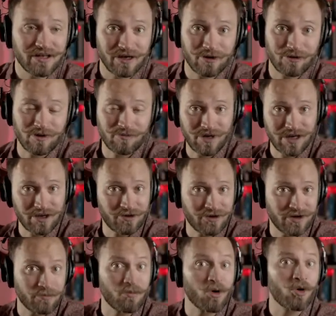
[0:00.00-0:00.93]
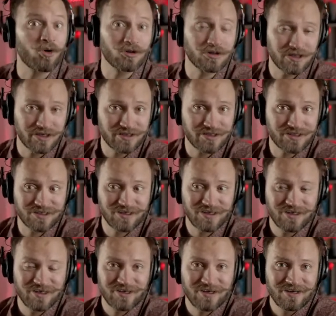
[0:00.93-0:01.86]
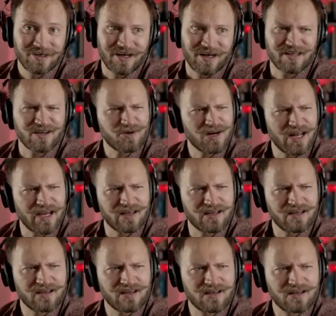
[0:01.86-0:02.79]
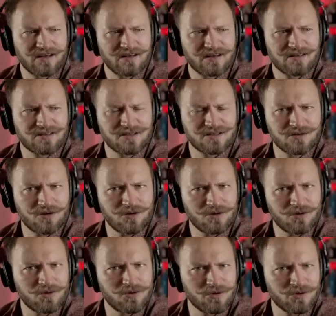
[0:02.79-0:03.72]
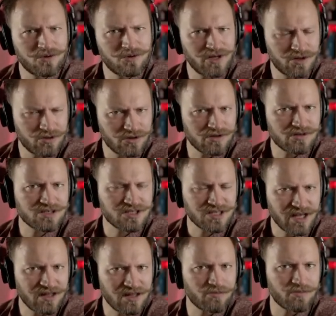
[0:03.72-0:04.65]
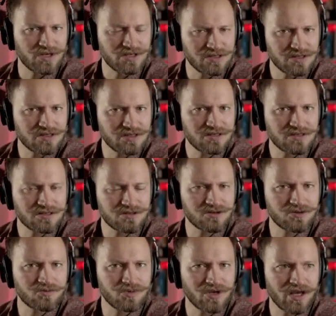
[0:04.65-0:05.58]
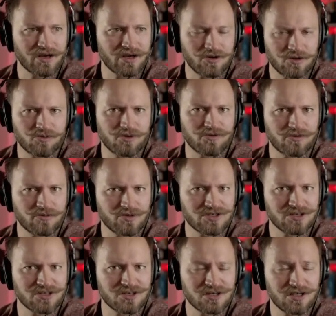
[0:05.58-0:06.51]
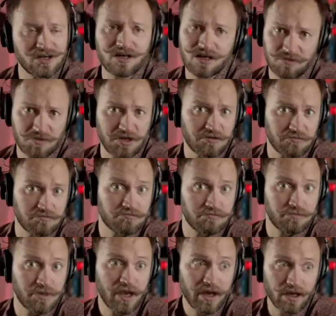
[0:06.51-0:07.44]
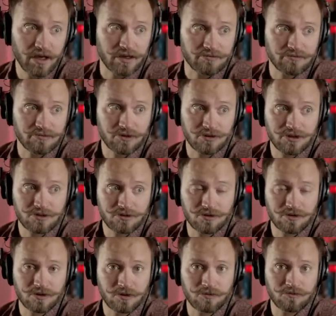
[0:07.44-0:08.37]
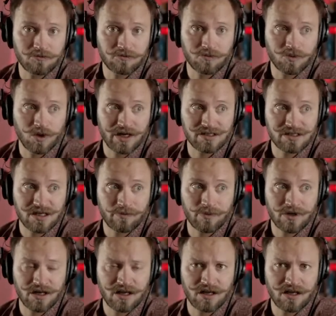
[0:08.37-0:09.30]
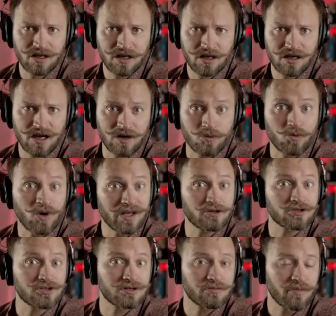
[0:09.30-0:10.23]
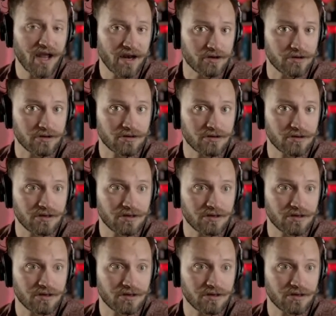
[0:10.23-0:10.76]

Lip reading: How am I going to mold it? And they were like, "So you need to understand the business to be a good performance engineer?" And I'm like, "Yeah, you need to know what is happening and why does it matter?